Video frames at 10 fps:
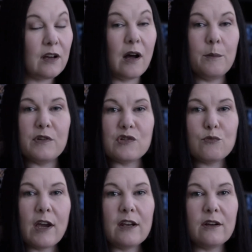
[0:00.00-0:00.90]
accomplished
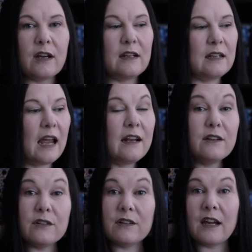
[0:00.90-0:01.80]
writer and an
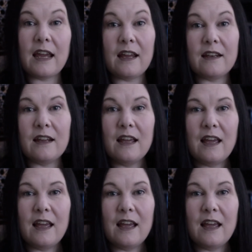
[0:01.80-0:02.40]
editor and